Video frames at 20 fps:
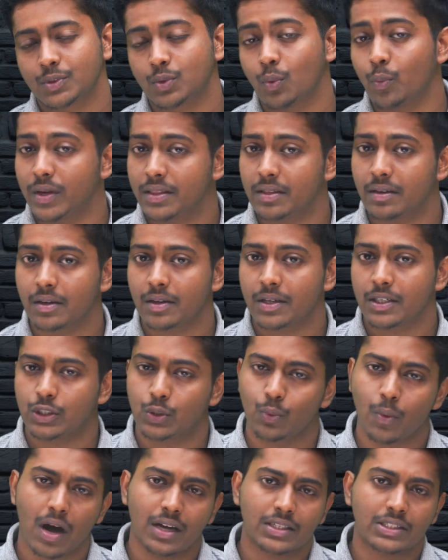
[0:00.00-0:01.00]
So whether
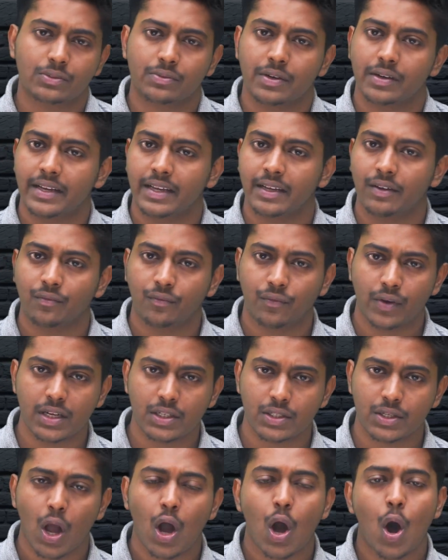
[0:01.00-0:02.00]
you are starting
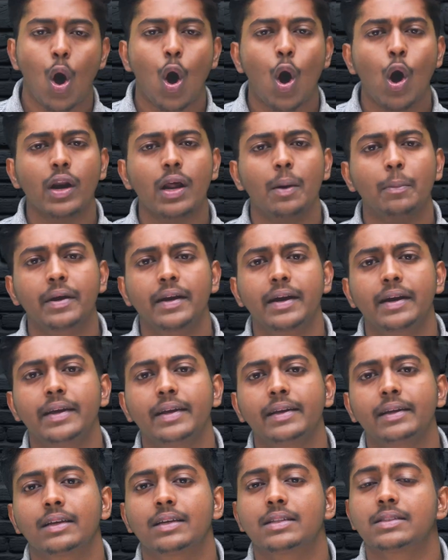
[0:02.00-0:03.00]
fresh or
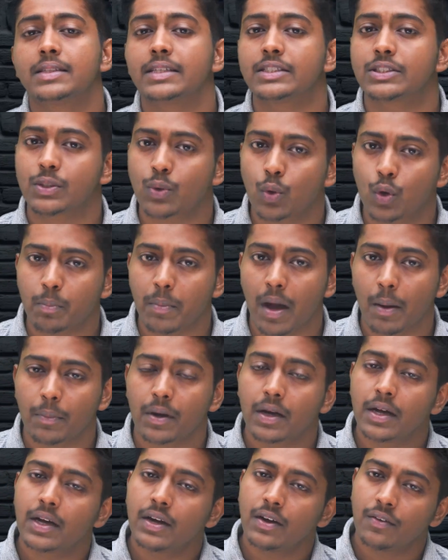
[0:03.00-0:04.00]
upgrading, this roadmap
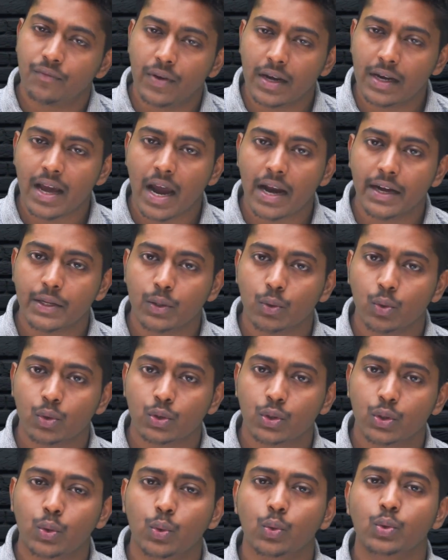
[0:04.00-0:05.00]
will guide you
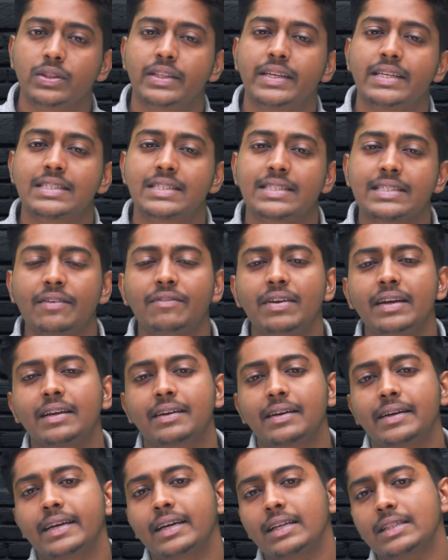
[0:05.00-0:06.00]
through the 7
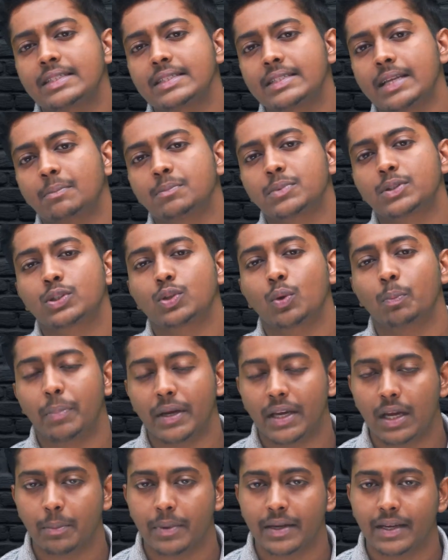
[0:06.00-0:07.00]
critical steps to
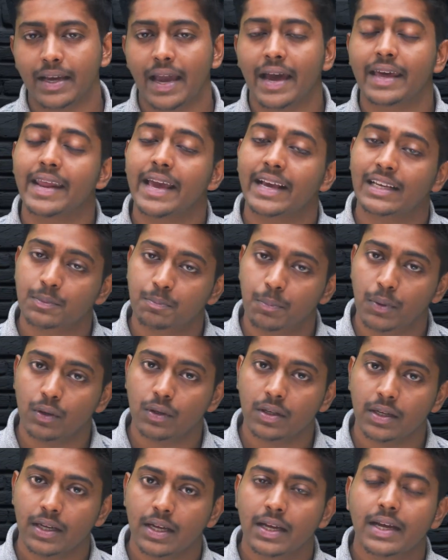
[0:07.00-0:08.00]
becoming an
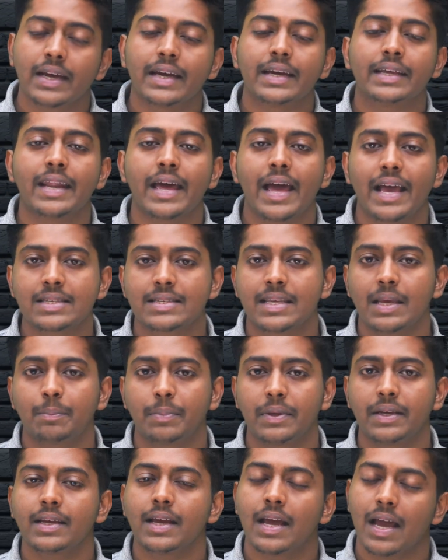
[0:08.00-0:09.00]
expert in
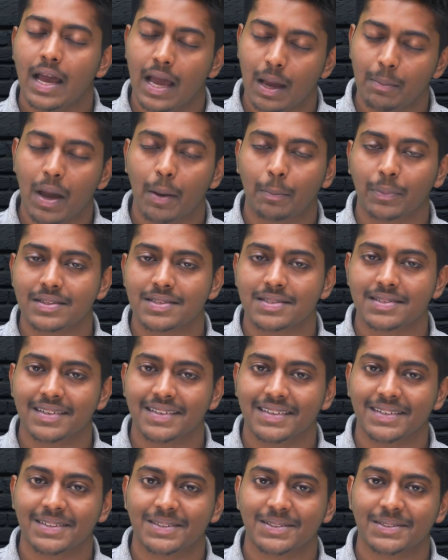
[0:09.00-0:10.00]
SAP ABAP
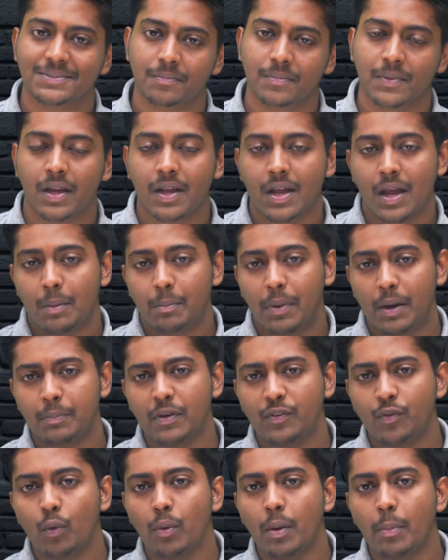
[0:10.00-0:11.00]
Consultant. But
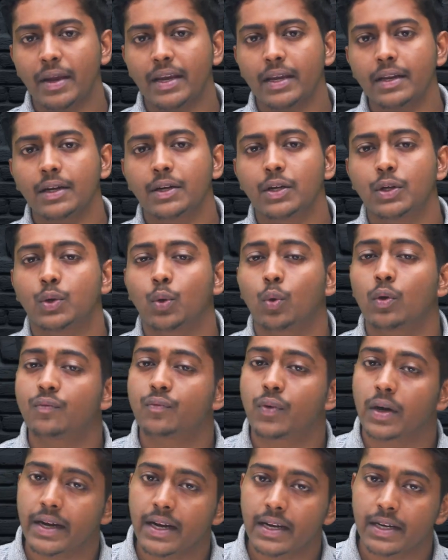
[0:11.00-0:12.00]
before we begin, don't
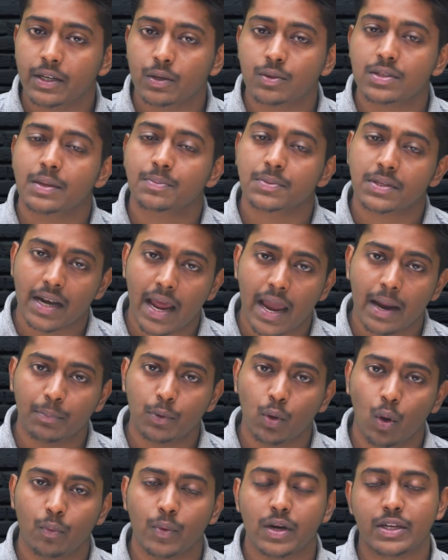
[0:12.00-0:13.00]
forget to subscribe
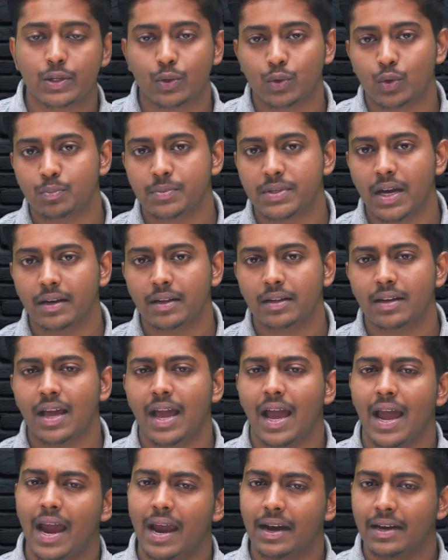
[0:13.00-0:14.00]
to our YouTube channel
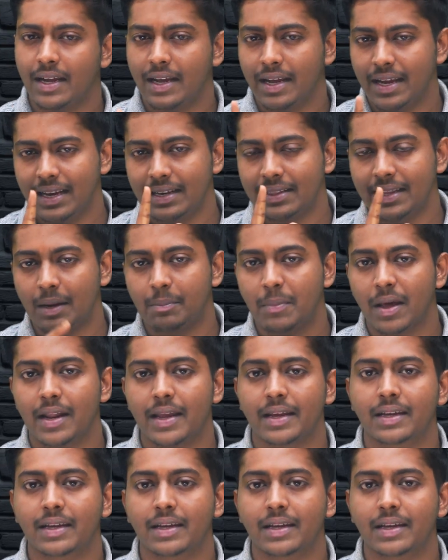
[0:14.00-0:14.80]
and hit that bell